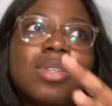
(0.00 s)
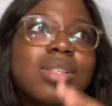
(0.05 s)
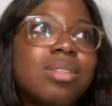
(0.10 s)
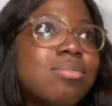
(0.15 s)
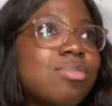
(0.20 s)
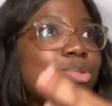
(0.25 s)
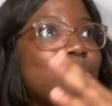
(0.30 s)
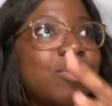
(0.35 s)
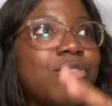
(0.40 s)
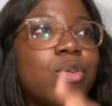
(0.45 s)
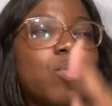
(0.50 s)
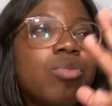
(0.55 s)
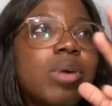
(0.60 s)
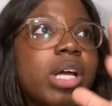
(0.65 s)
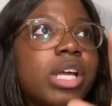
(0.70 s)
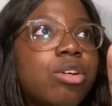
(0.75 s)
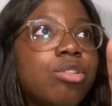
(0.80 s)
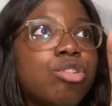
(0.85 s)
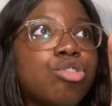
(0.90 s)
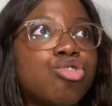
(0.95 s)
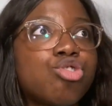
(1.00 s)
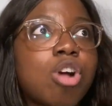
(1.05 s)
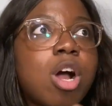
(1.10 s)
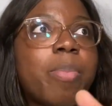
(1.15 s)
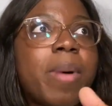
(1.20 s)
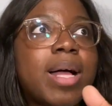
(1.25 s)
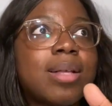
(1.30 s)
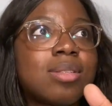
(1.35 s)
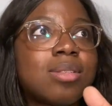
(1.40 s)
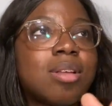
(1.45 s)
sort of a regular
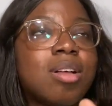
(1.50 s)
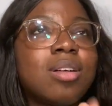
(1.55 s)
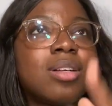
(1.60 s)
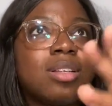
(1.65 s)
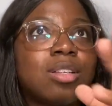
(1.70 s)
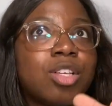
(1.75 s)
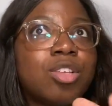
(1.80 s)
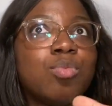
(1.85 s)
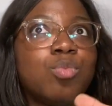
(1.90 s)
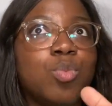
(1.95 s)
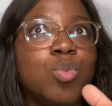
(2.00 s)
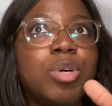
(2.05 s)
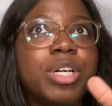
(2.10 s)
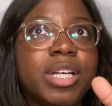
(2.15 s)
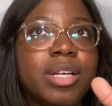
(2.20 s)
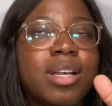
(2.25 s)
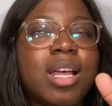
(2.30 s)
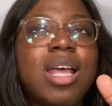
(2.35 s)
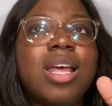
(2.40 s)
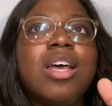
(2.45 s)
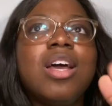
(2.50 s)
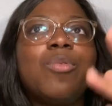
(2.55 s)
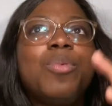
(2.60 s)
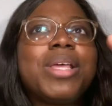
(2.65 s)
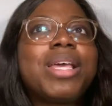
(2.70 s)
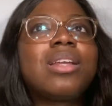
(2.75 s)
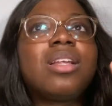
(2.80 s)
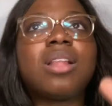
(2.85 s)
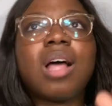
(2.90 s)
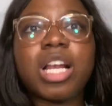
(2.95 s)
trap house song would.
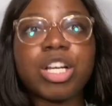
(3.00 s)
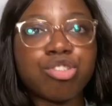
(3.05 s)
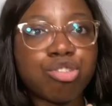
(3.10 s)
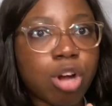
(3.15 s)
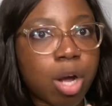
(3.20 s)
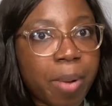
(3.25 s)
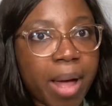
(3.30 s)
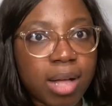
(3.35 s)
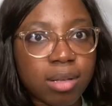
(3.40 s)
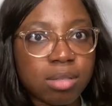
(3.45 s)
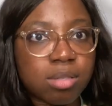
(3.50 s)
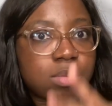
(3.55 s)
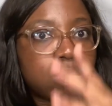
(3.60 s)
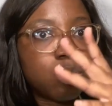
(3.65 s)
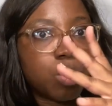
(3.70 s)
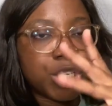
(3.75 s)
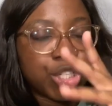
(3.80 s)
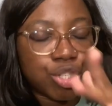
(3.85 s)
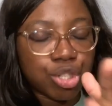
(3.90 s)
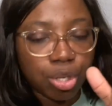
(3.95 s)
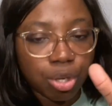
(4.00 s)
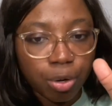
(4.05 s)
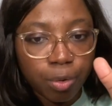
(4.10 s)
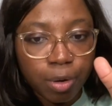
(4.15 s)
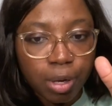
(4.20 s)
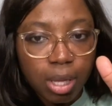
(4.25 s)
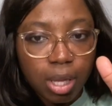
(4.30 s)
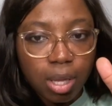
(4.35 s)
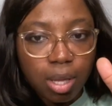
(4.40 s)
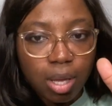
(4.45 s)
We get a lot of trap house. We do.